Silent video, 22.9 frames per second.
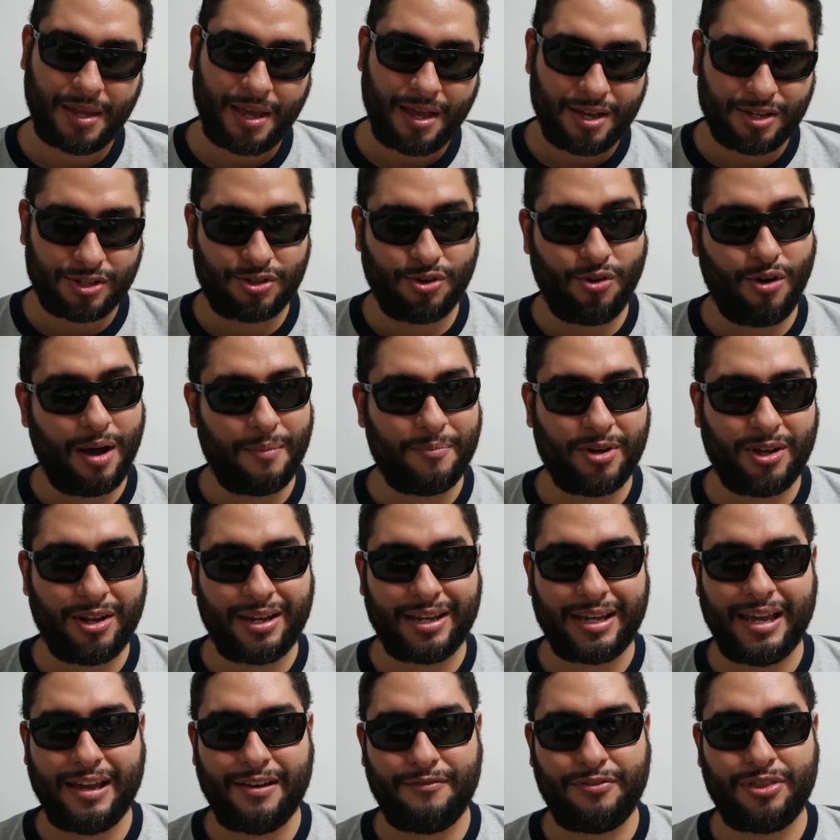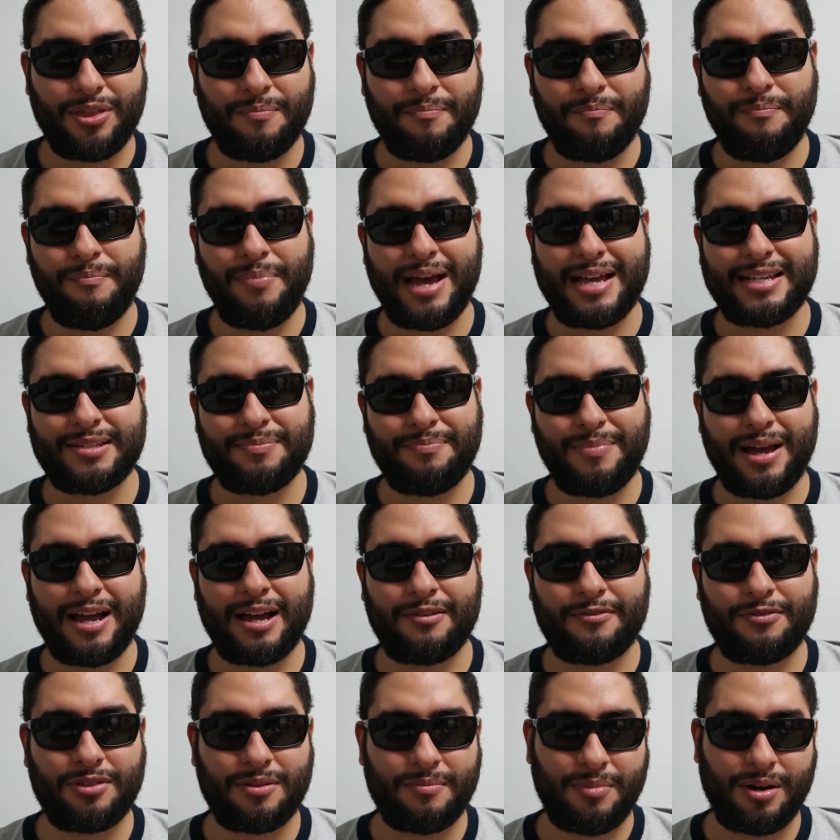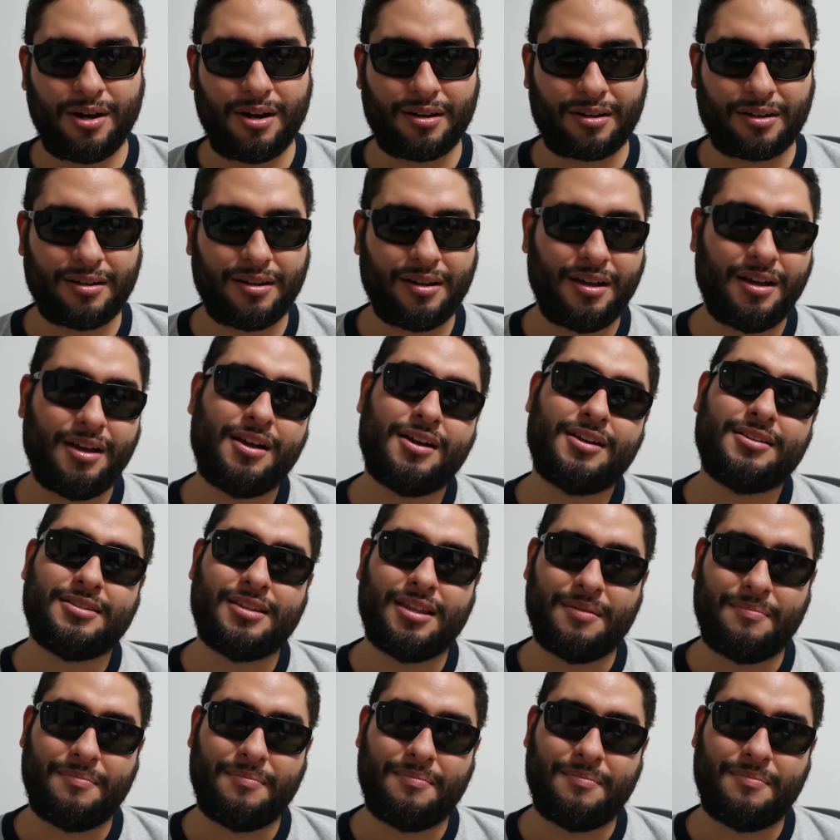So I'm gonna give the best bang for the buck to the